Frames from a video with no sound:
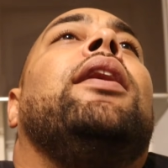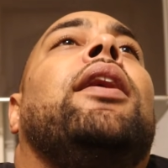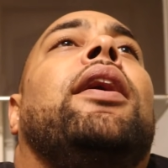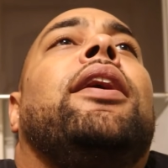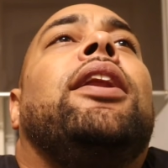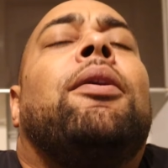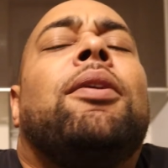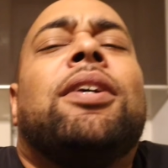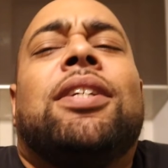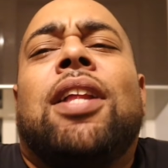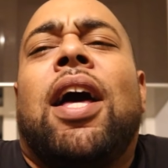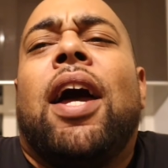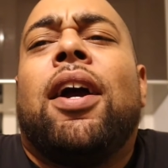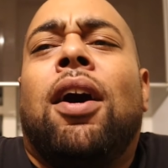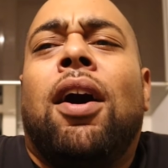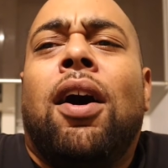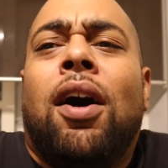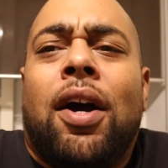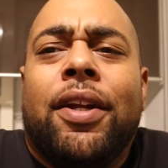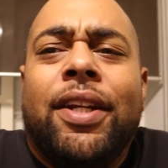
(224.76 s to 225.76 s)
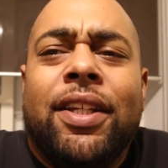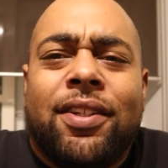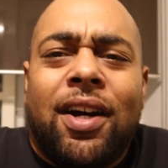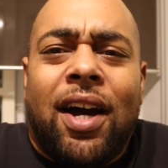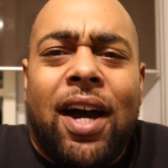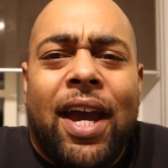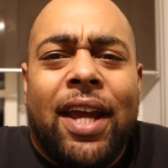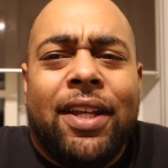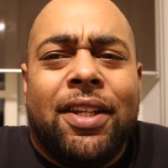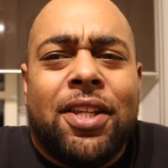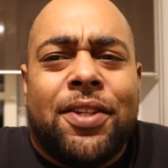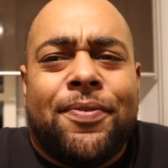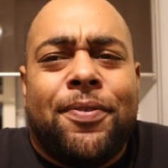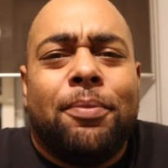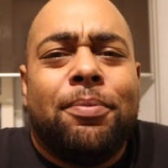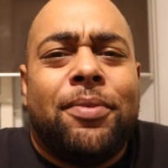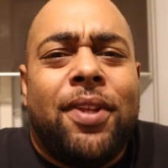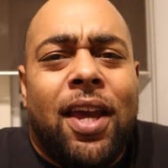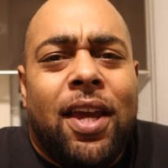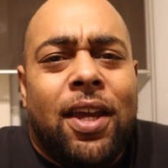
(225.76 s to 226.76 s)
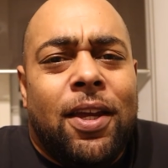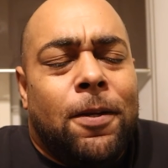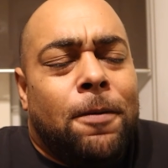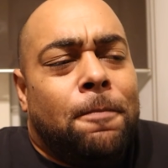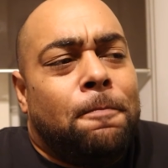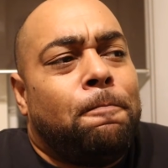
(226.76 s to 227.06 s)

And I was like, oh, I need to hide this from Tay.